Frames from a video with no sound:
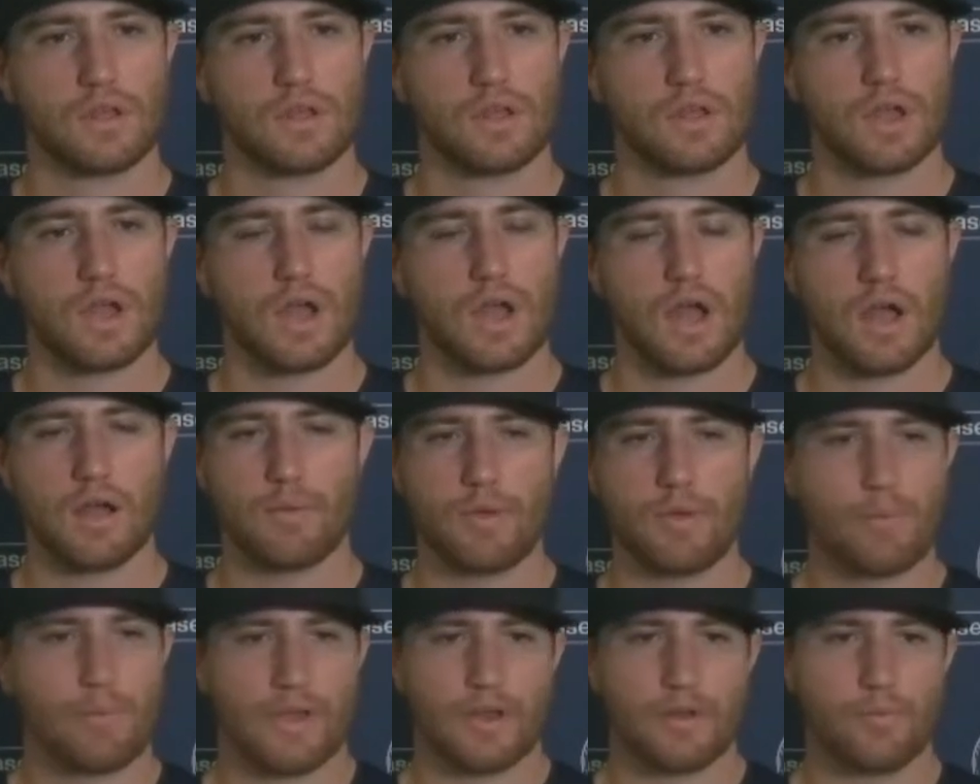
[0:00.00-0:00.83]
Um, I
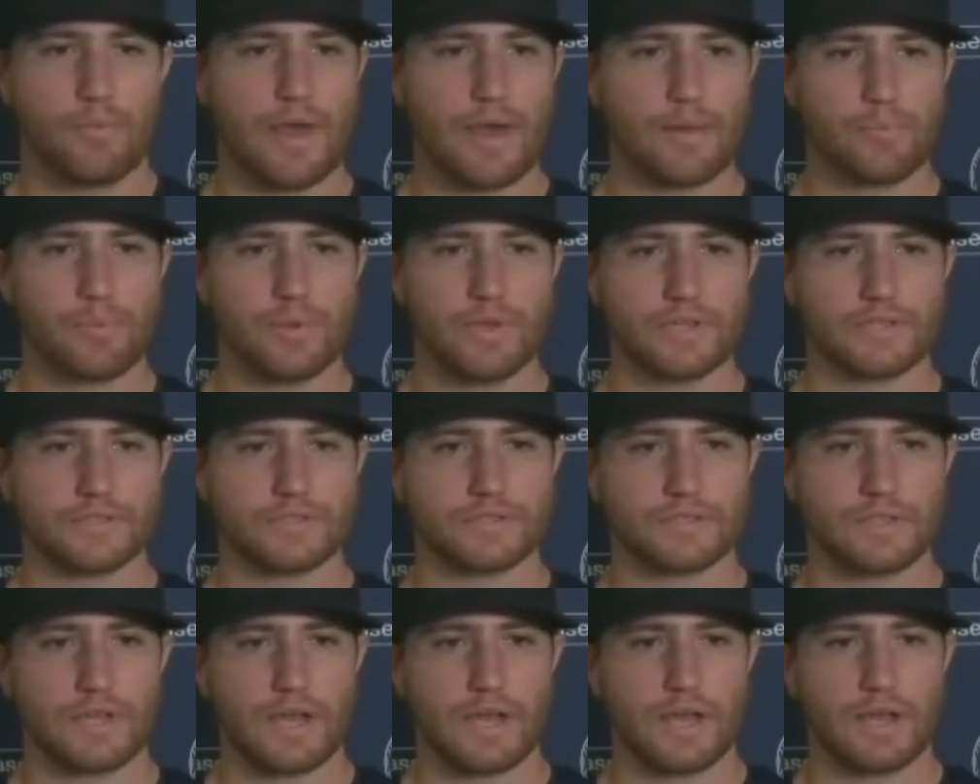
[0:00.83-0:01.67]
made a bad
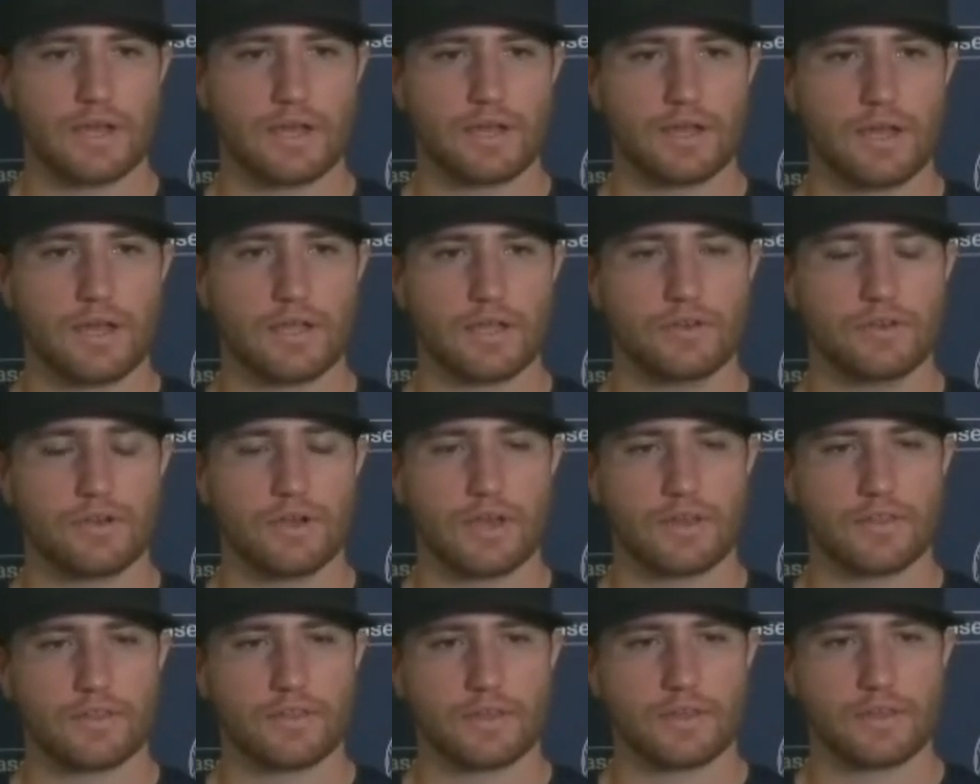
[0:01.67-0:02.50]
pitch. Uh, you know, I
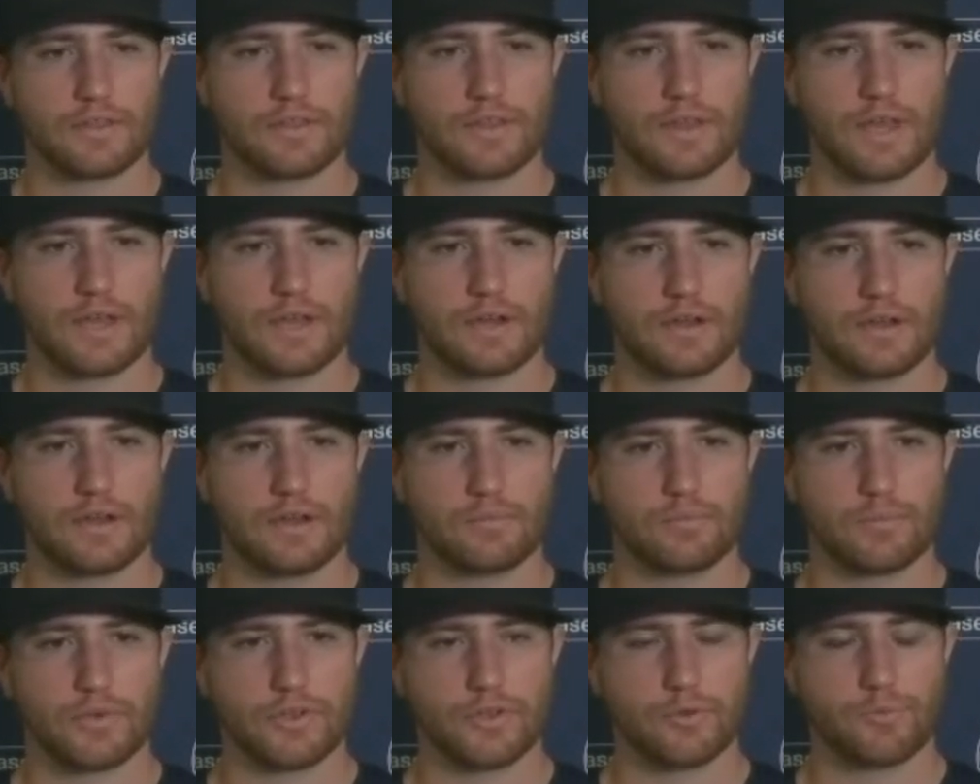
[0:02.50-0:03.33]
think that um,
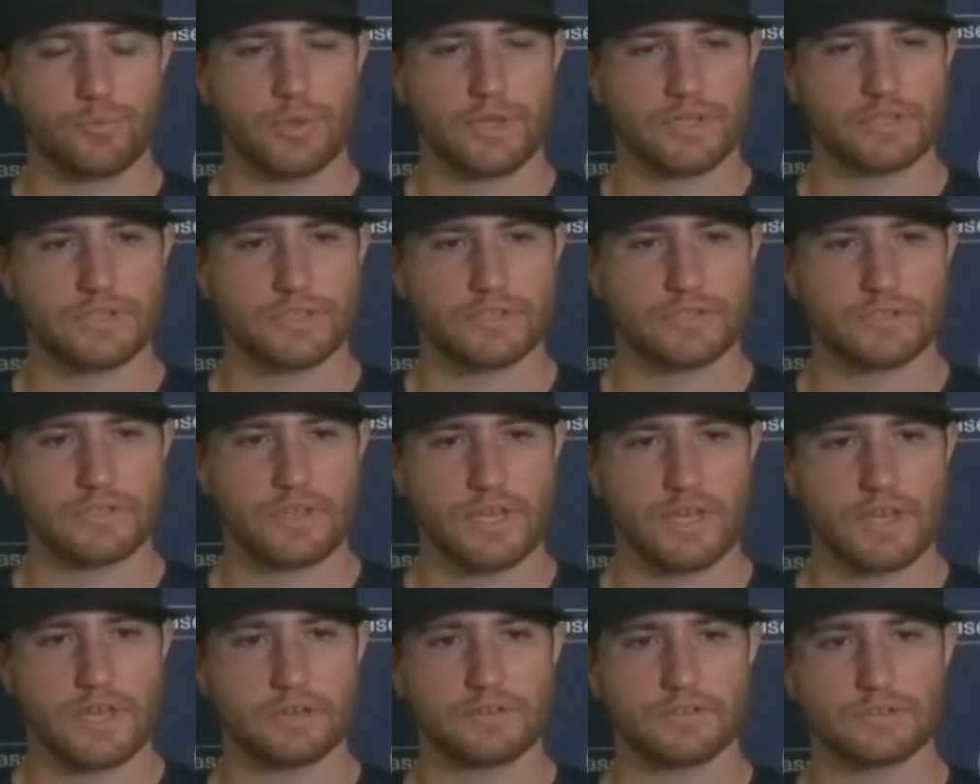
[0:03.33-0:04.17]
good pitches
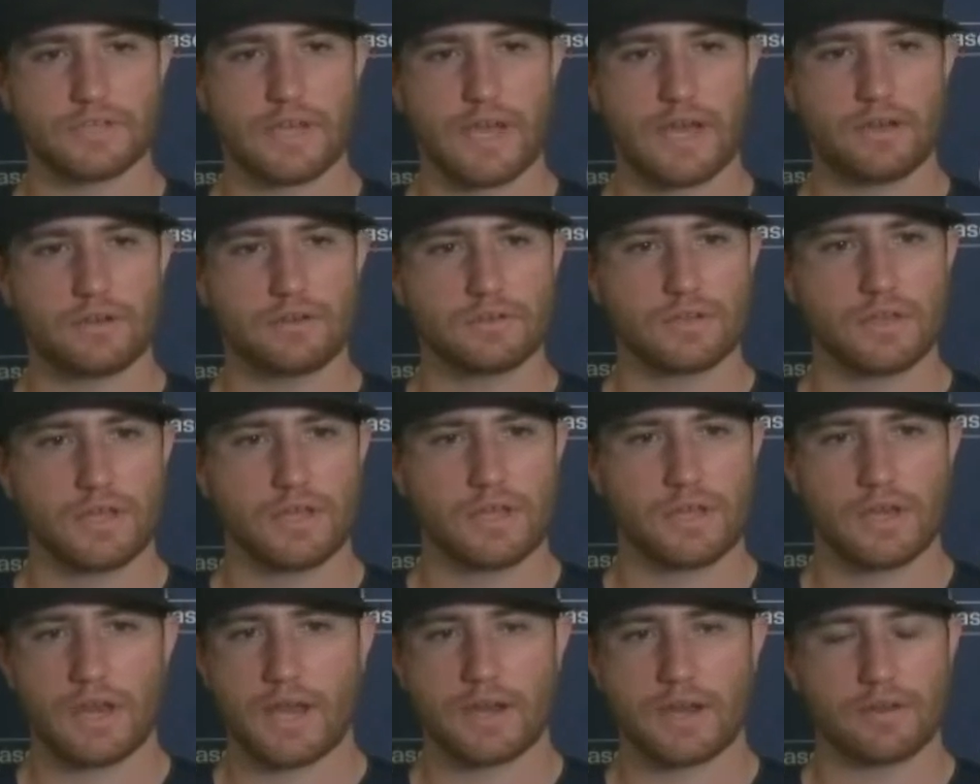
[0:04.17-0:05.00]
get hitters out,
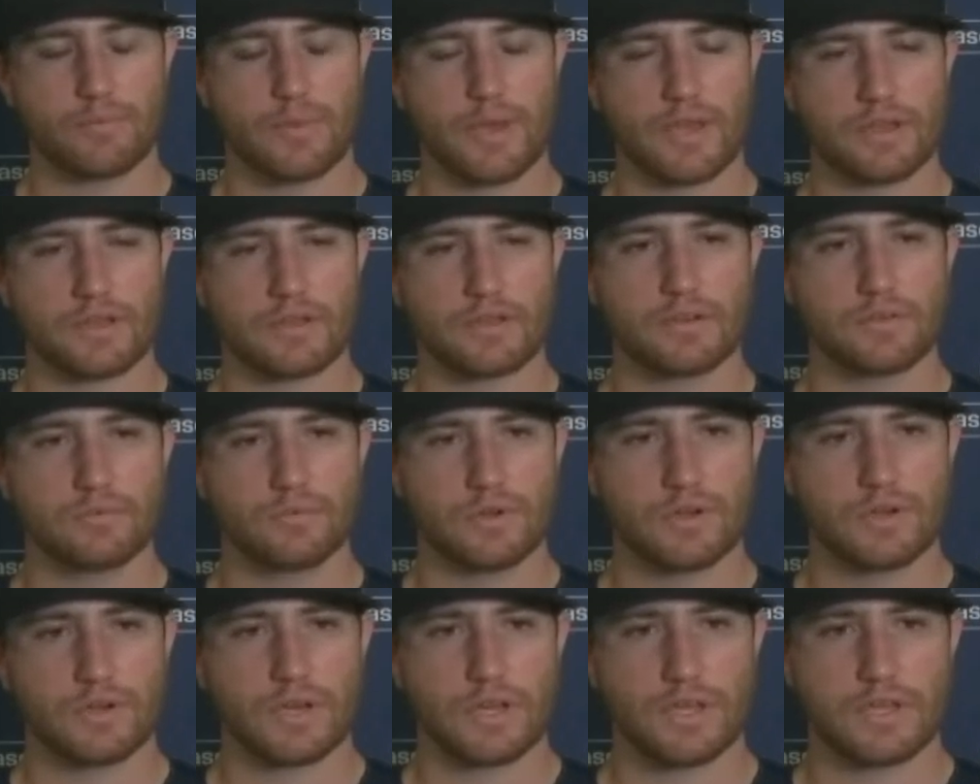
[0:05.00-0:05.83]
and I didn't make a good
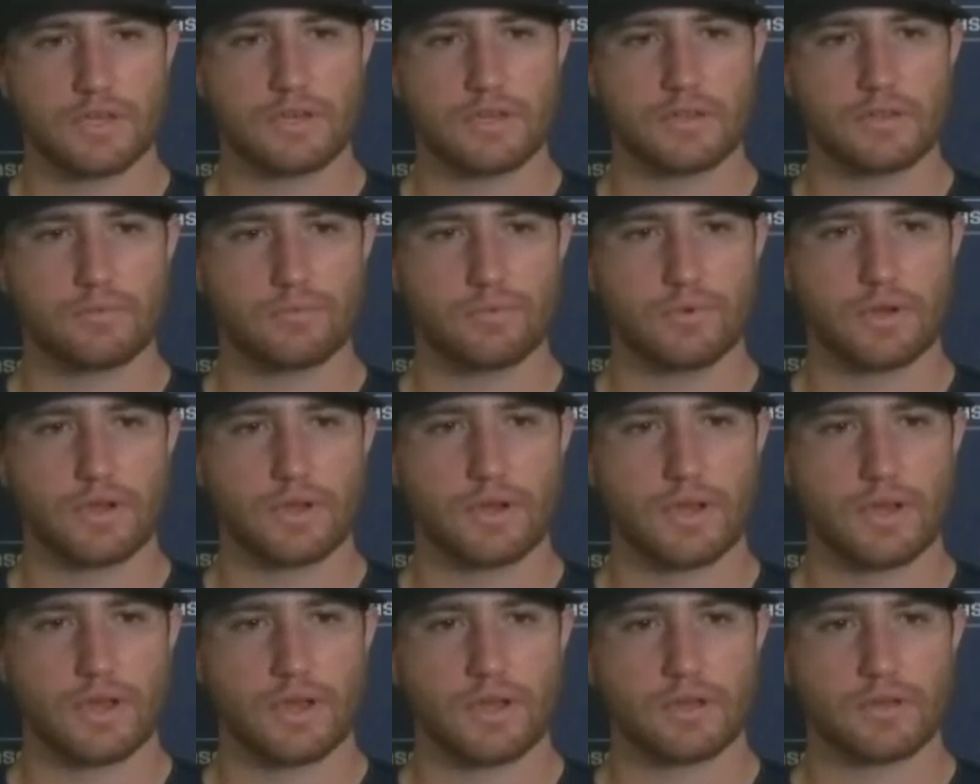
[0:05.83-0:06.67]
one, and he did what
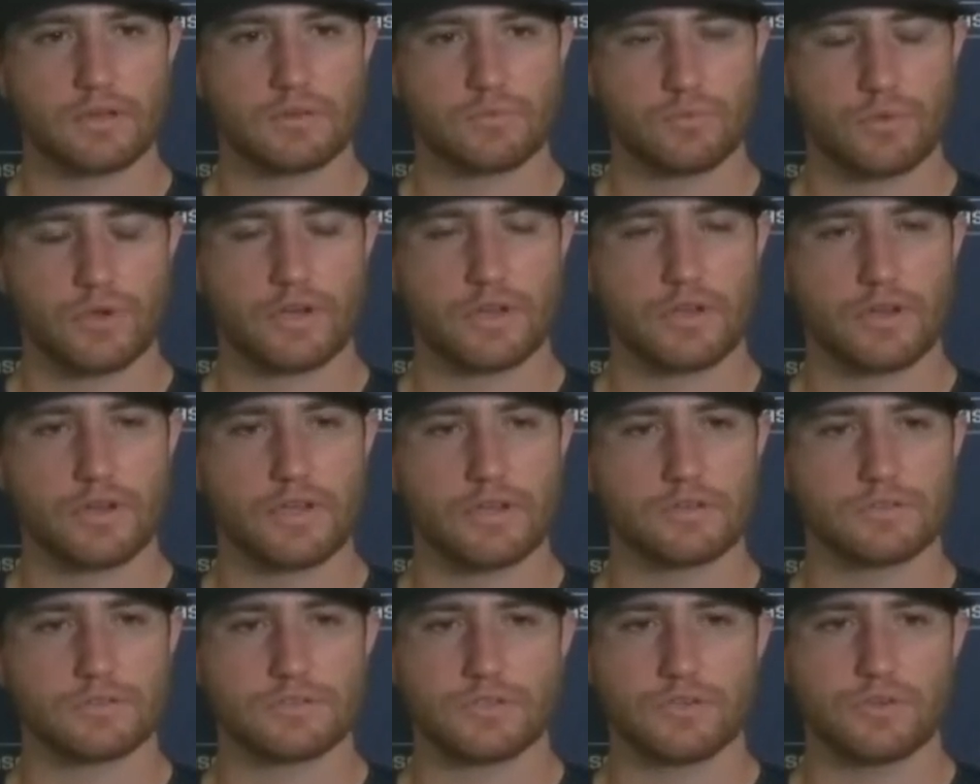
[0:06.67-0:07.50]
uh, what good
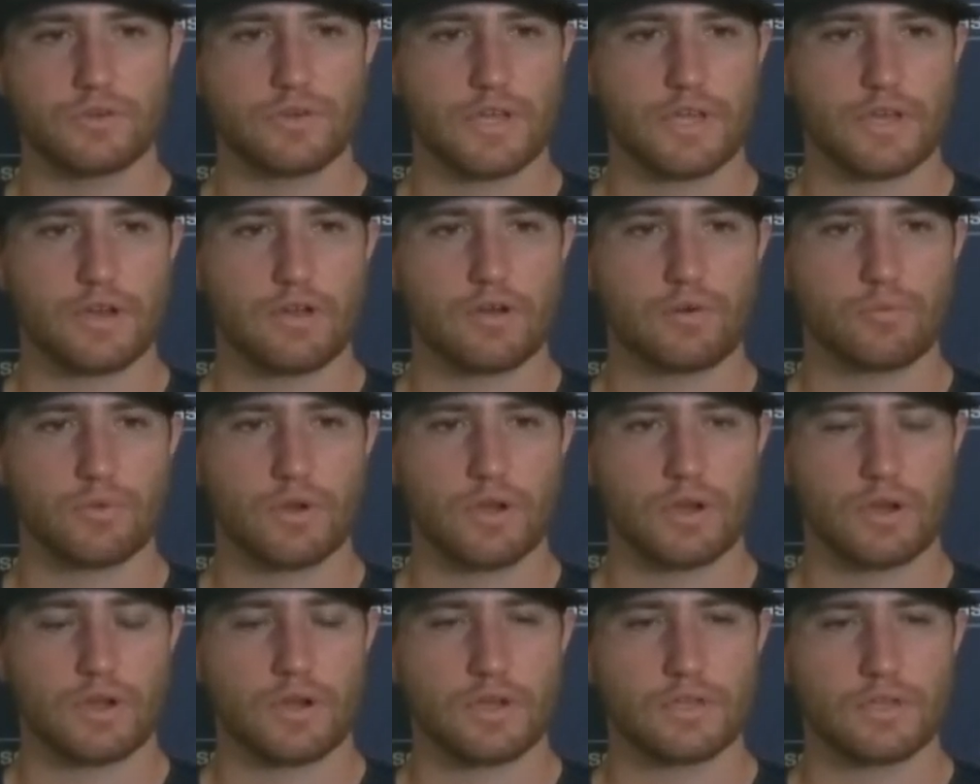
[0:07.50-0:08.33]
hitters do, and he hit a home
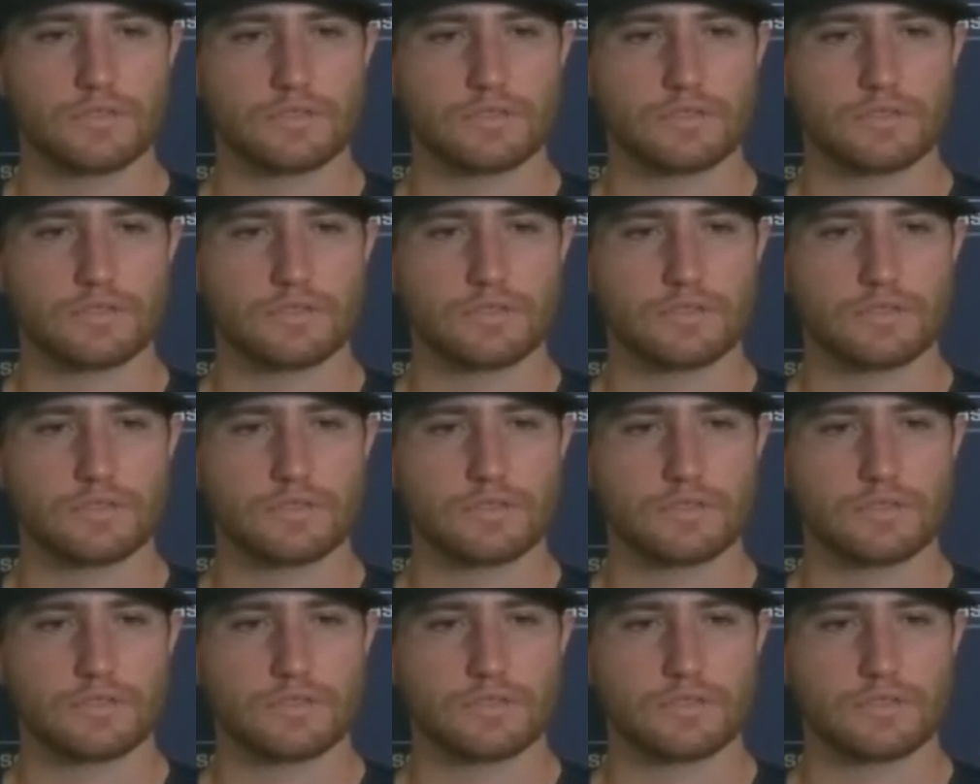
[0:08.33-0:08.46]
run on it.